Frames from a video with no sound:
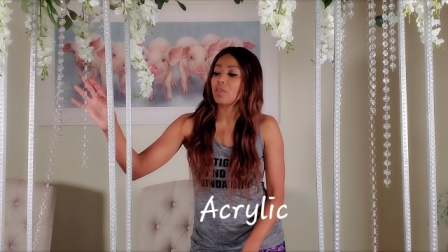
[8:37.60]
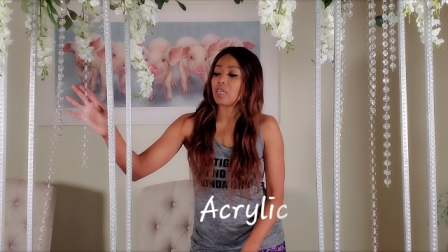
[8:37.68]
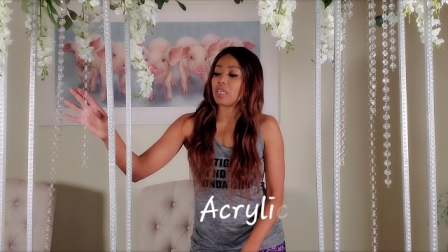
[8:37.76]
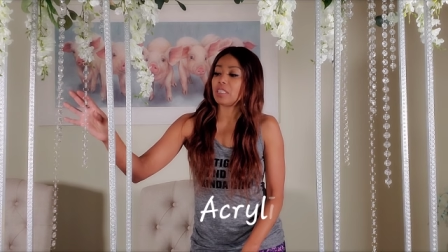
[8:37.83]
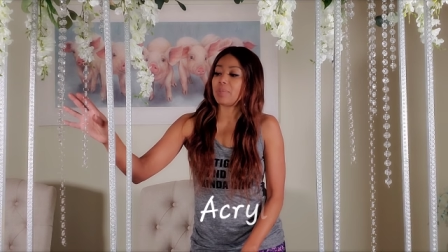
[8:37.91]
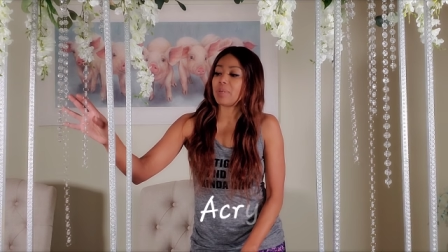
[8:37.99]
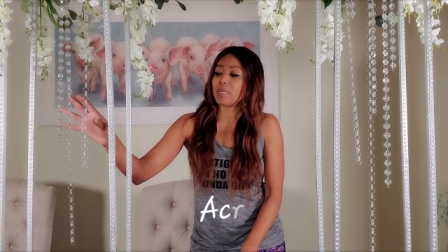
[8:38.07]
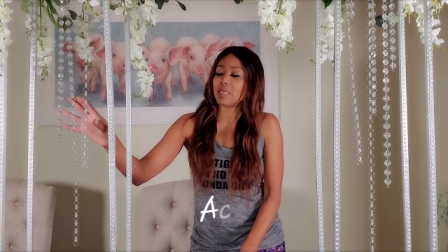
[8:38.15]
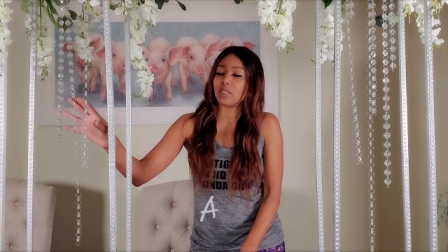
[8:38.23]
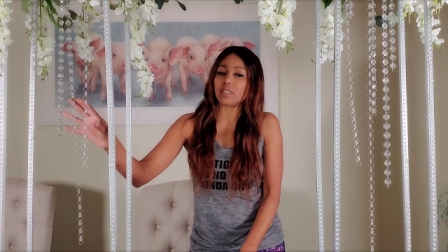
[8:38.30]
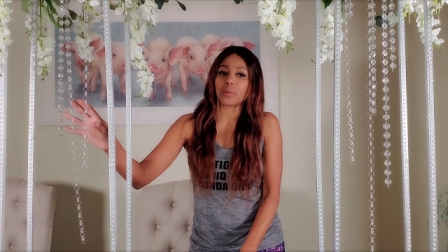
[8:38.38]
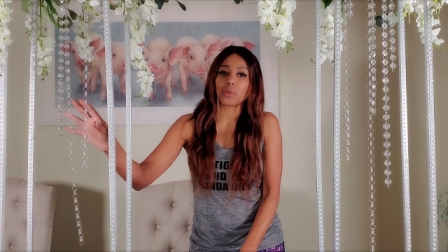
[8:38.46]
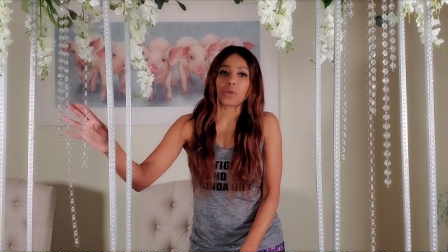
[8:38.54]
these
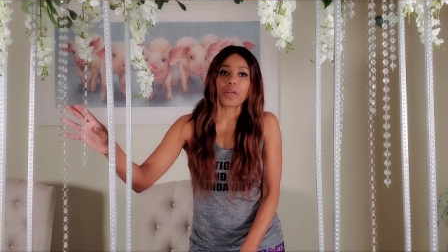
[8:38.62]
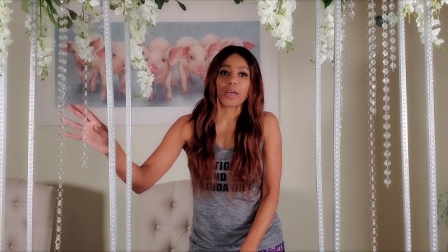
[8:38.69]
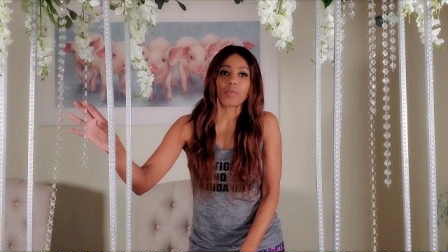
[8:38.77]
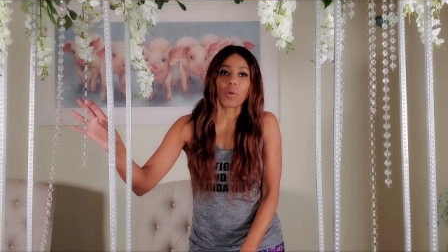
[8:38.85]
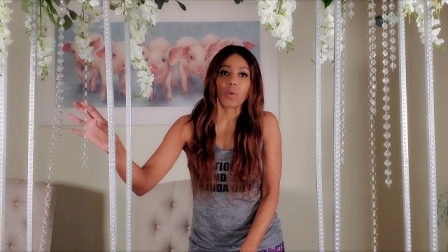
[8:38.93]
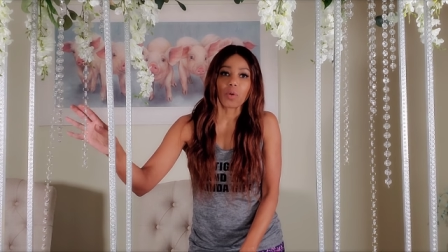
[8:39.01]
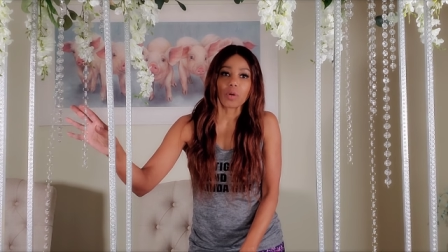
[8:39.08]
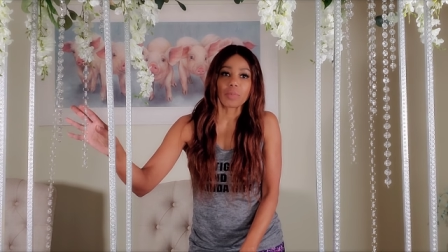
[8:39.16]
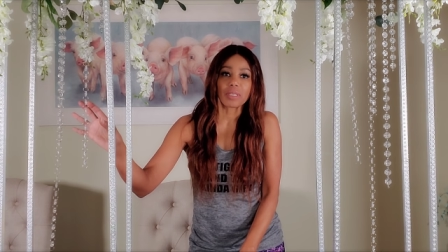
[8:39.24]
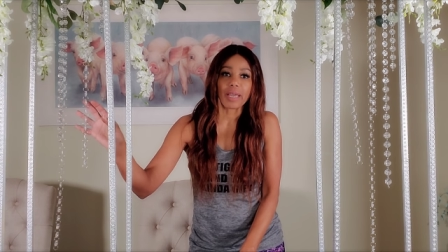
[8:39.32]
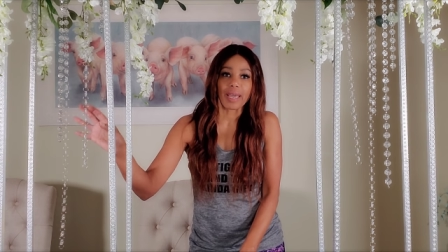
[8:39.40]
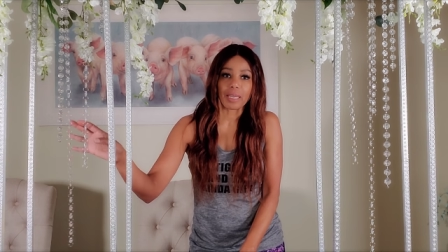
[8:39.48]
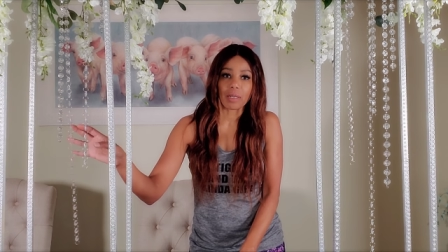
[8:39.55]
beads, I'm gonna have orbs
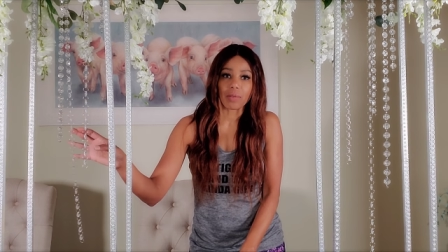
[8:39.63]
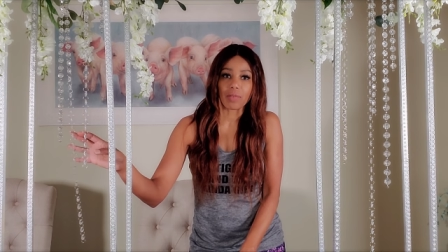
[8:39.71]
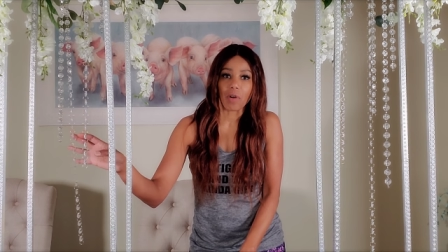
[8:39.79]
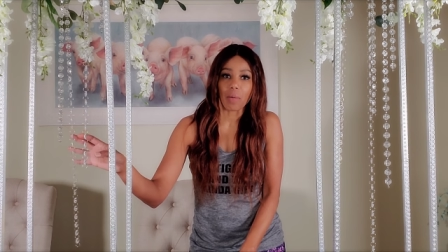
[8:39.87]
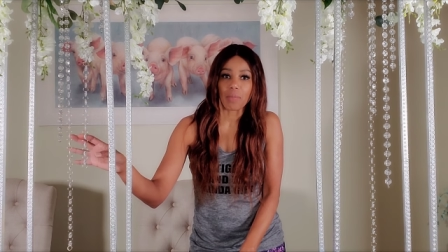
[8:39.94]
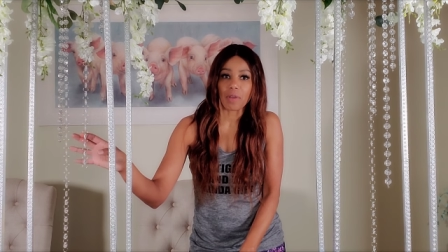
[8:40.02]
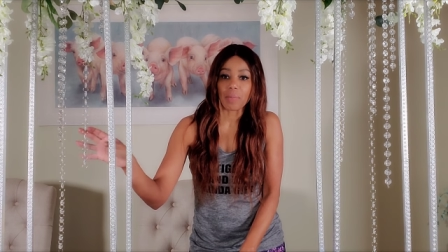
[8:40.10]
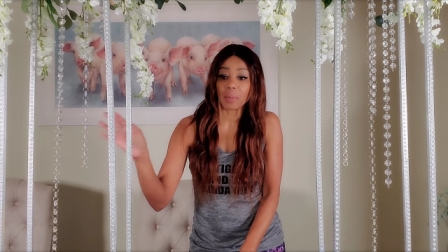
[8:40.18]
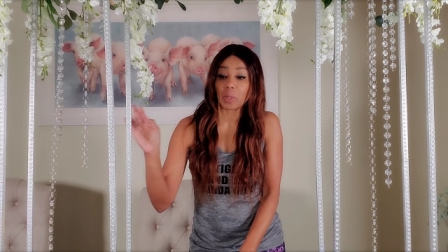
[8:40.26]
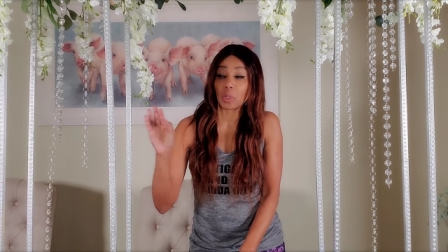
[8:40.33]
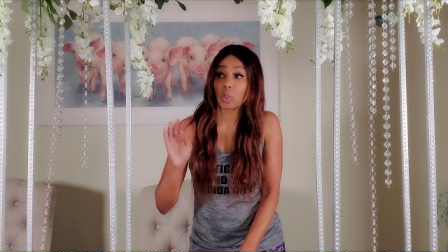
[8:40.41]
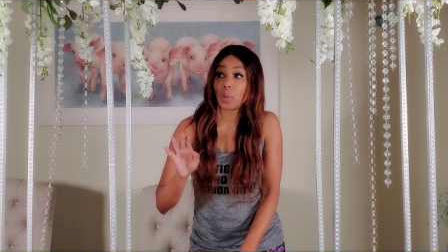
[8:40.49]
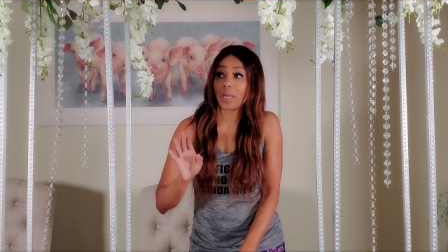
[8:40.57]
hanging from them. I'm
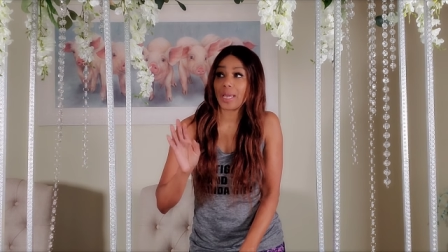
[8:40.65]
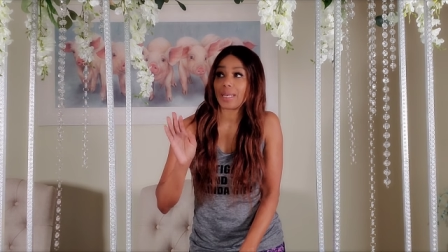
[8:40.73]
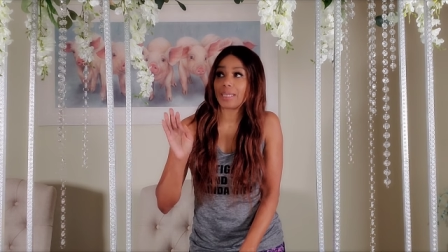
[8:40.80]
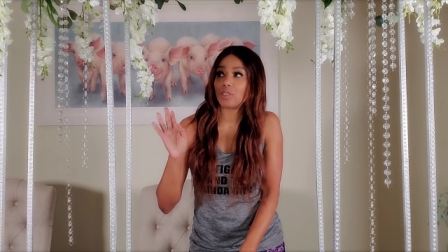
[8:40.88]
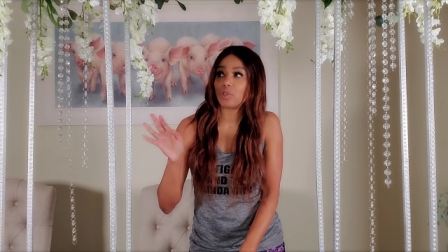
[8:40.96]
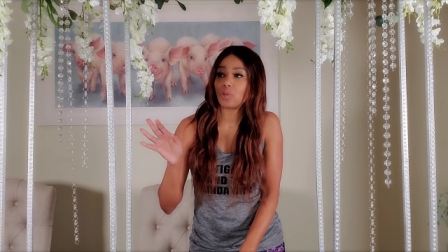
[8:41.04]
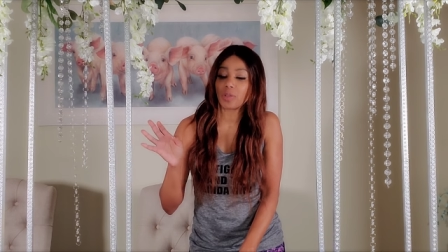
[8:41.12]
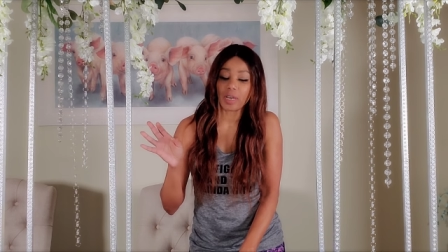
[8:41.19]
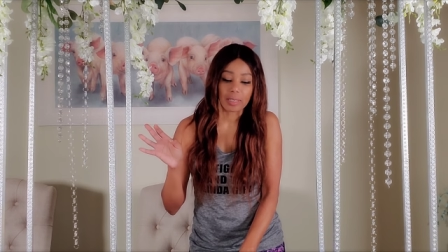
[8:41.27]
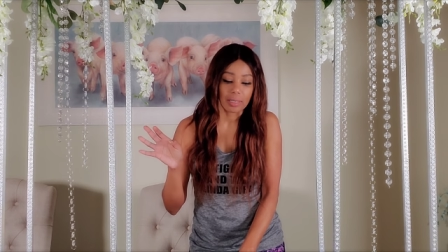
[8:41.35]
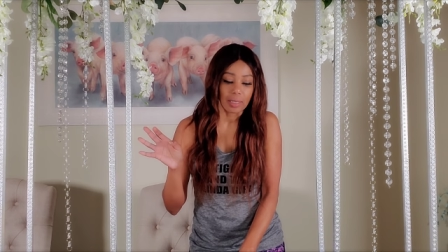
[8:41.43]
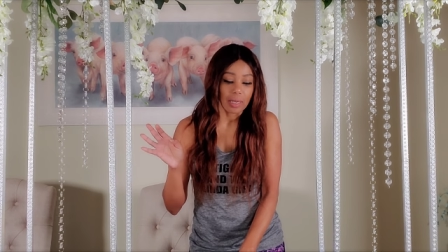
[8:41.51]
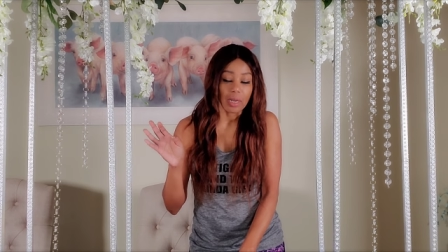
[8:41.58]
gonna go ahead and do
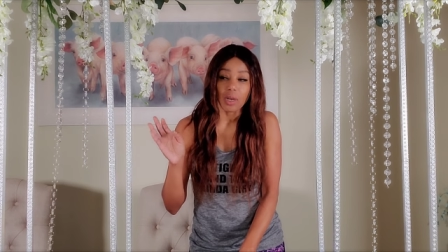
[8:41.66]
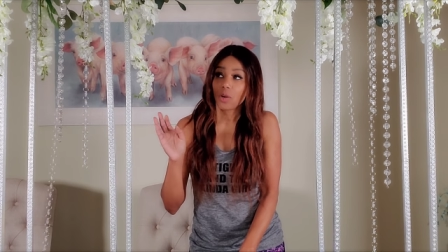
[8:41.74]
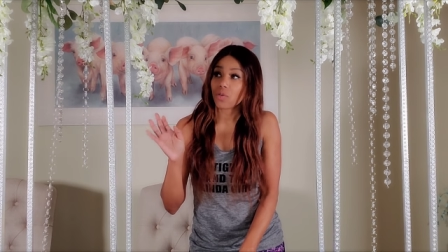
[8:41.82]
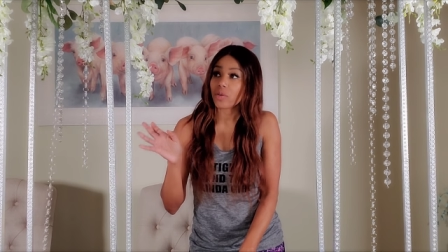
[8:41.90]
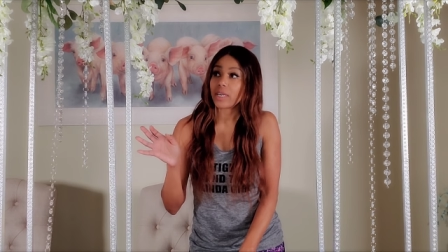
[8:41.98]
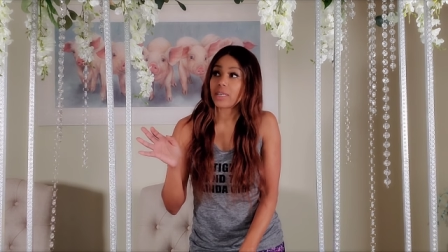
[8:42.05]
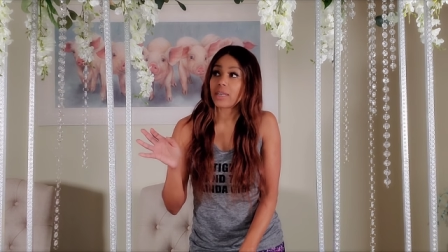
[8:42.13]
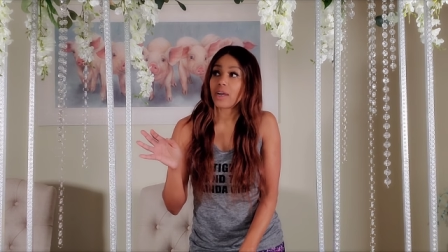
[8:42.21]
that right